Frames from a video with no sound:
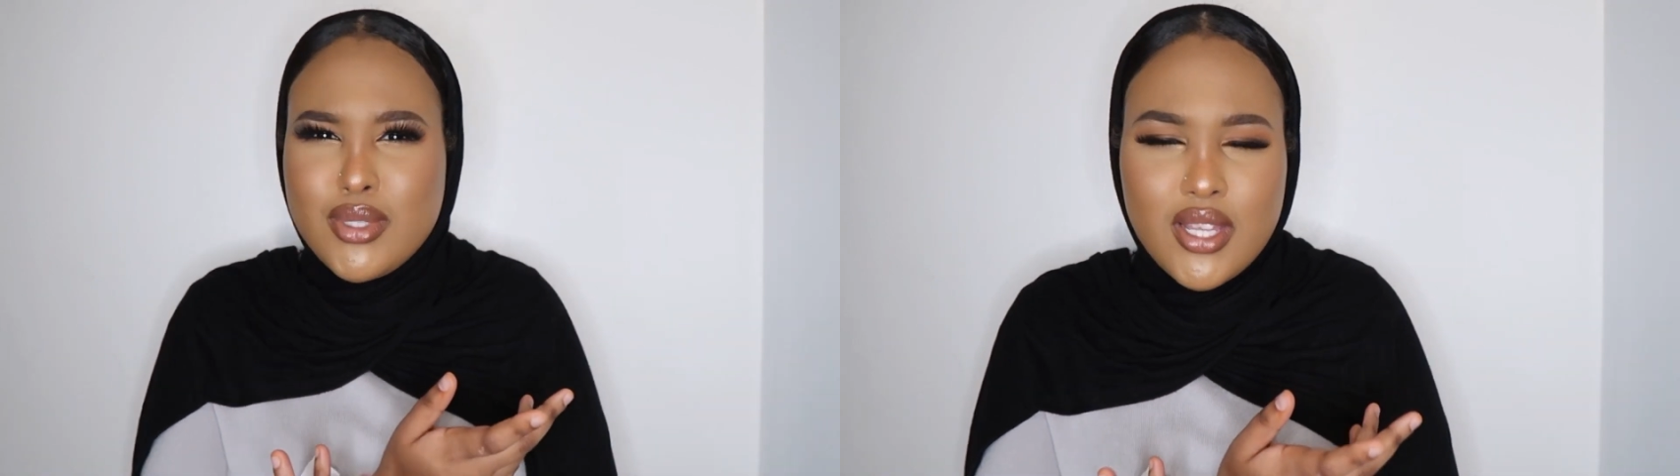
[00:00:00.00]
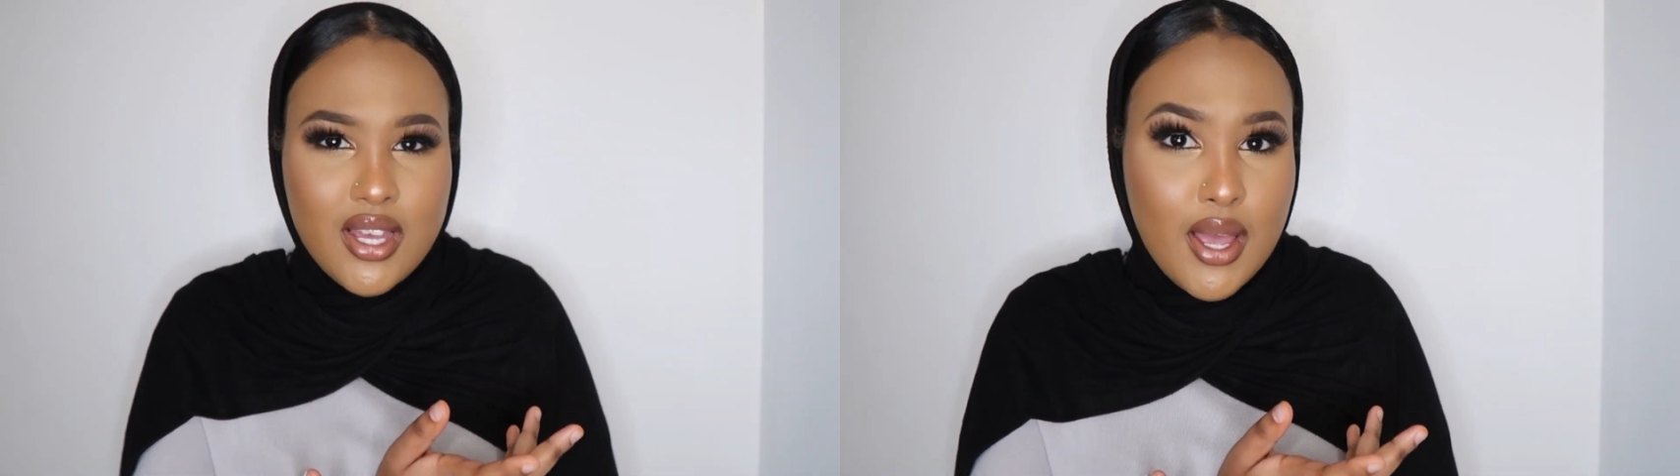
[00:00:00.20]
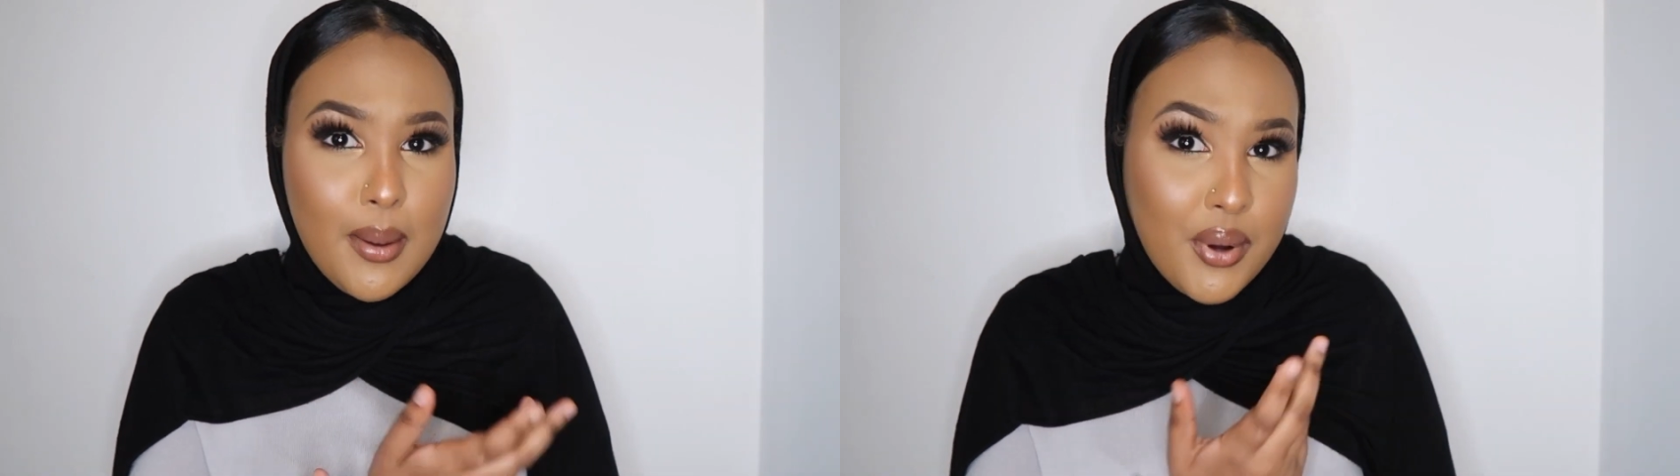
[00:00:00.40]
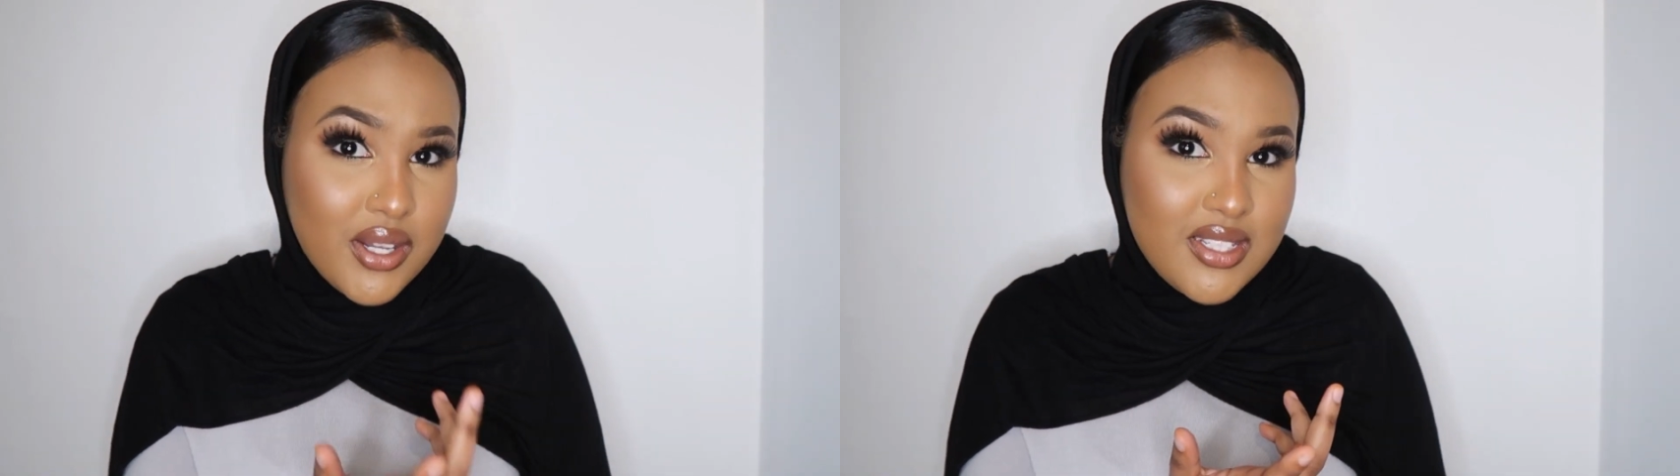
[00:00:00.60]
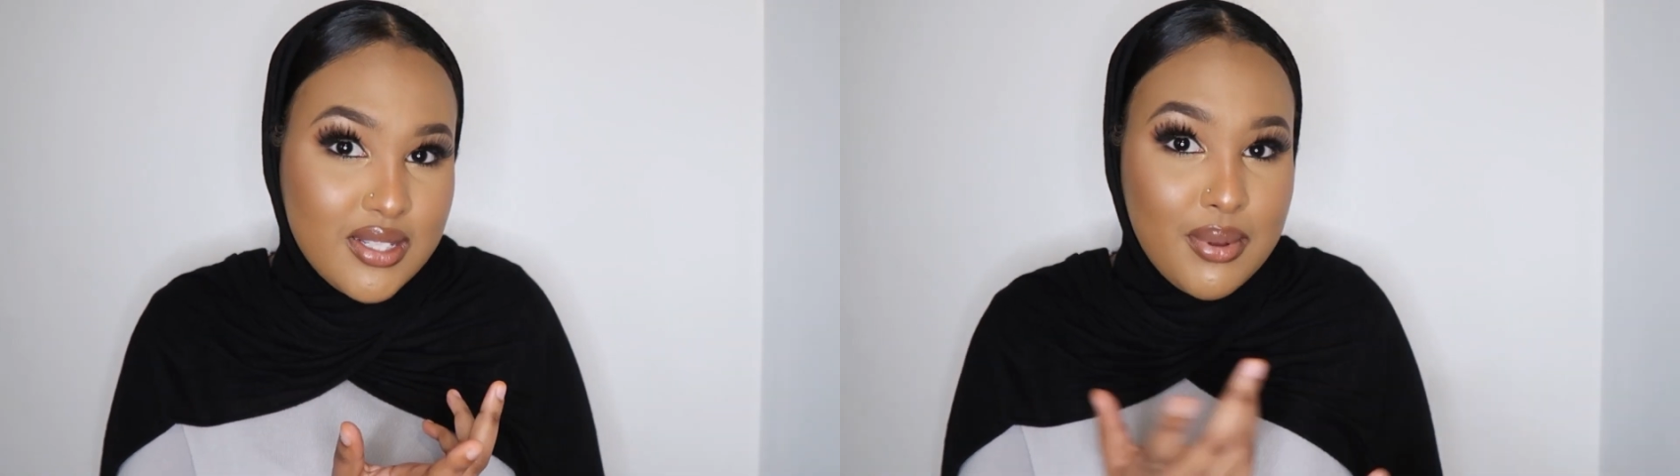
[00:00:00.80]
to
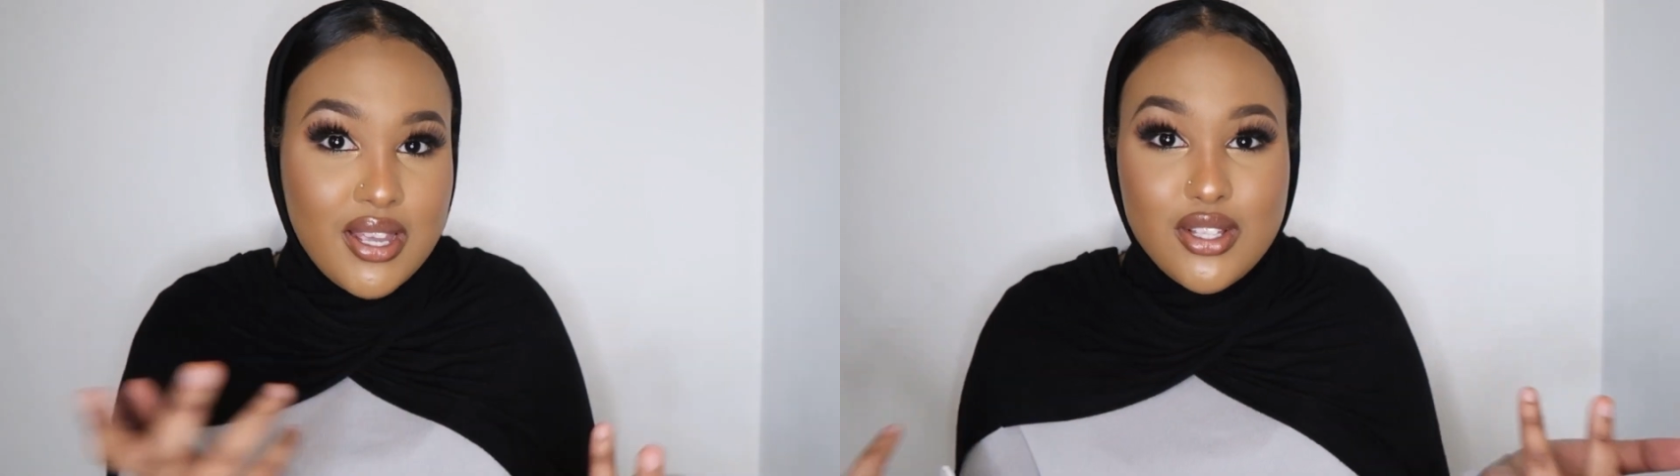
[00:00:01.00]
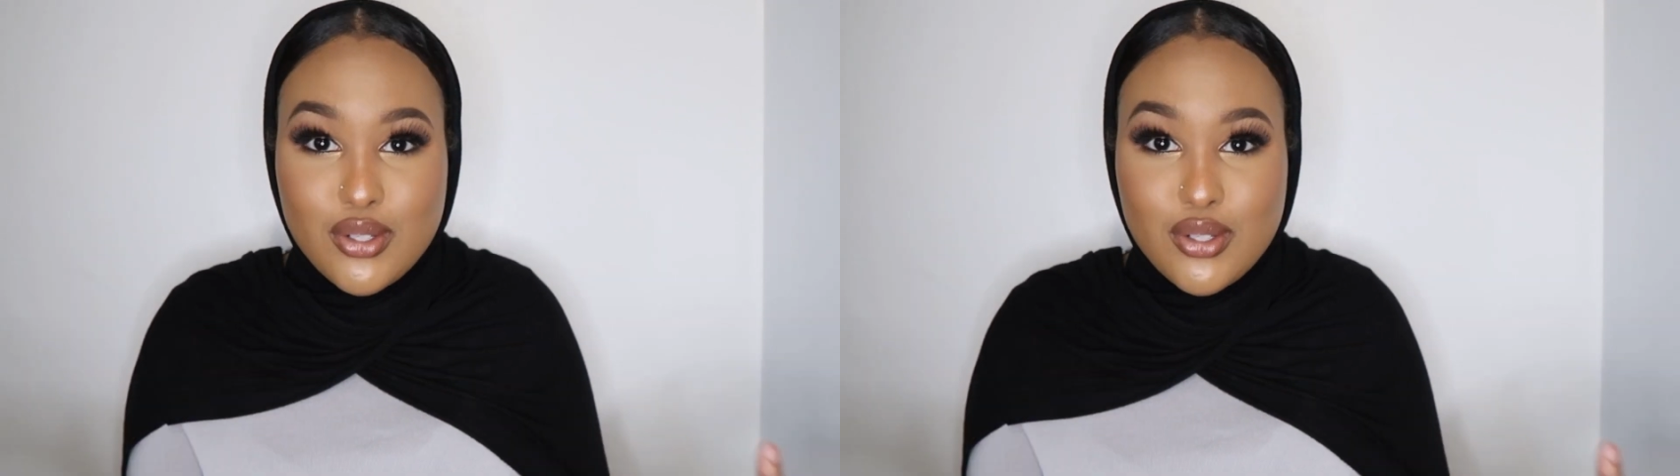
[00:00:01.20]
participate in